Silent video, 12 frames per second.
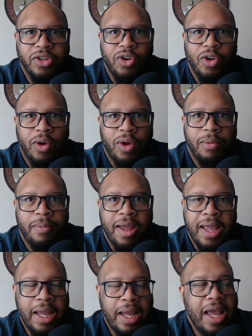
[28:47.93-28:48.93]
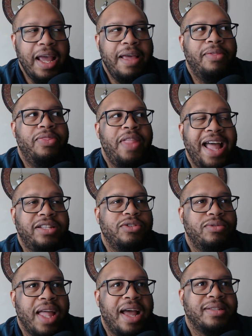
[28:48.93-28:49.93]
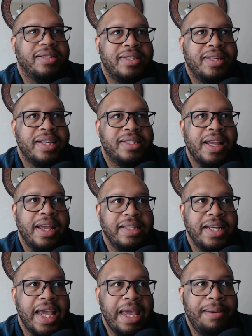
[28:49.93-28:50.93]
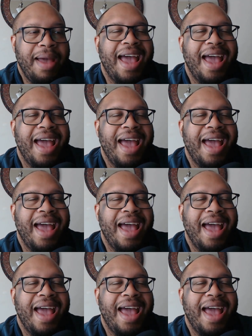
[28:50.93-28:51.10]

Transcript: You know what I mean? That 2016 team